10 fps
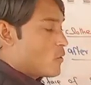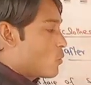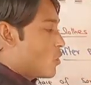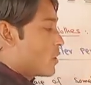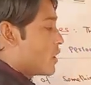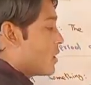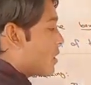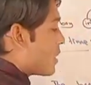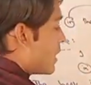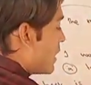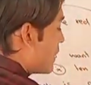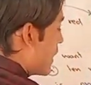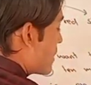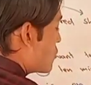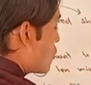before what?
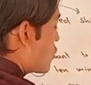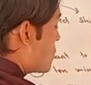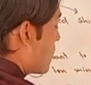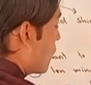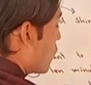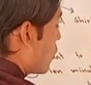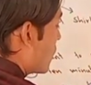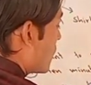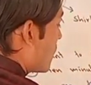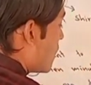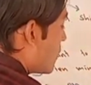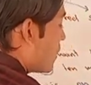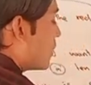On is used before